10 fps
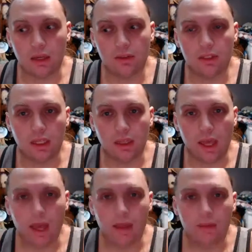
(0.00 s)
else like
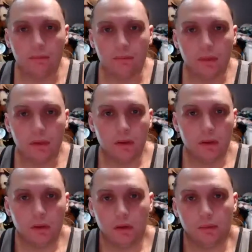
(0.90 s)
that,
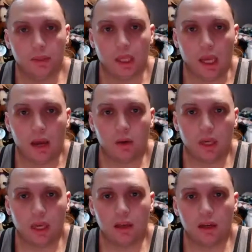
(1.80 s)
I mean, how
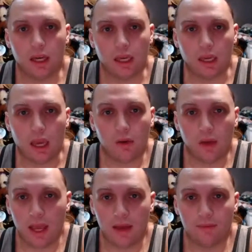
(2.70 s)
can I? I don't
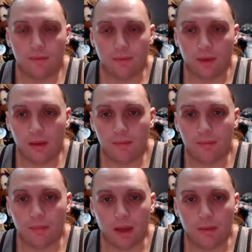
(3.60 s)
have
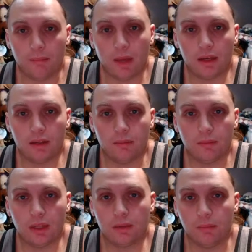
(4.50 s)
my
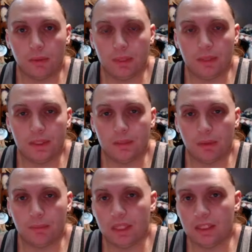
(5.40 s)

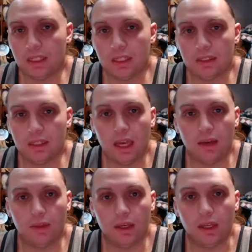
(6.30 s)
PC doesn't have
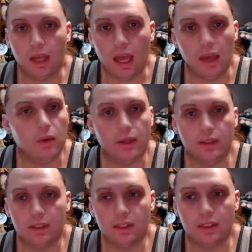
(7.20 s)
like an iOS
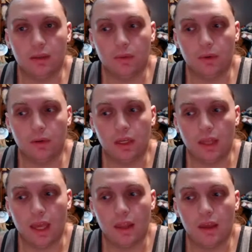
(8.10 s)
system or any of
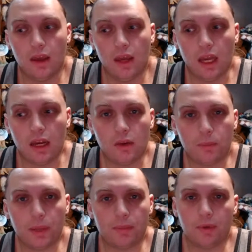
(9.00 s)
that. And I know
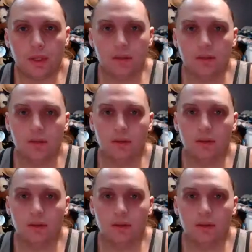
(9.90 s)
people can